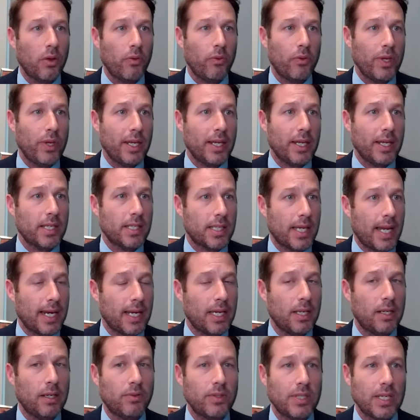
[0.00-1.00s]
the
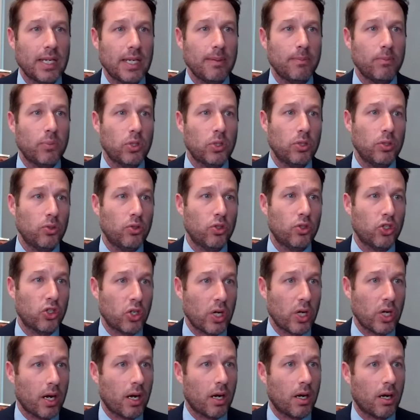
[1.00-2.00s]
executive team to
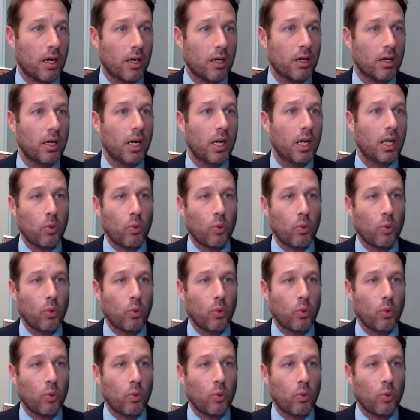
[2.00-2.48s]
share